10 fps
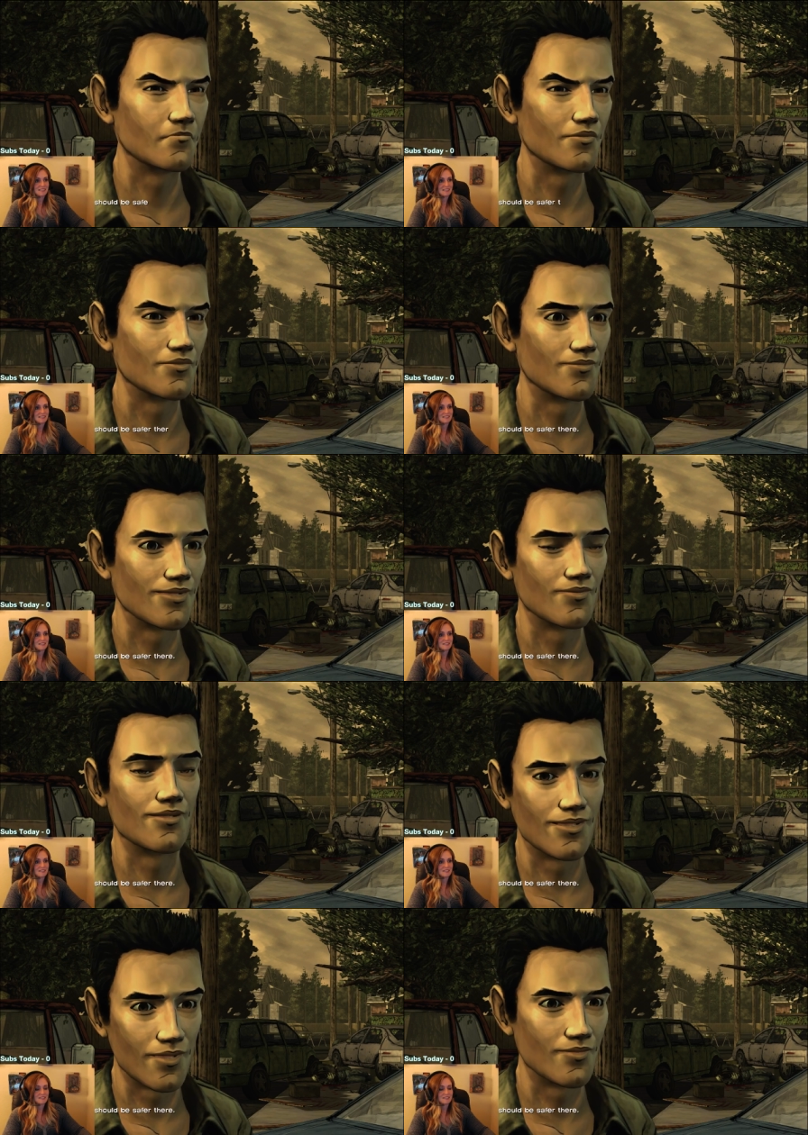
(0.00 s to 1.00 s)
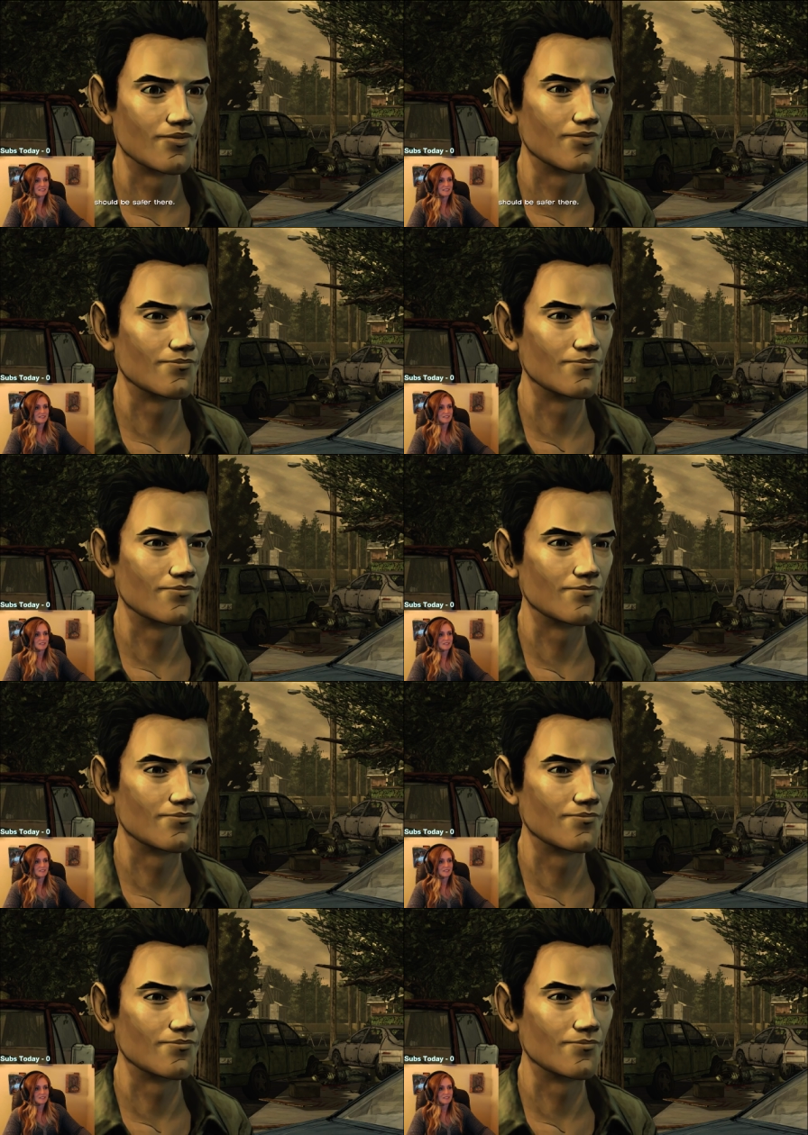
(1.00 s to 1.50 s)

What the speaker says: It should be safer there.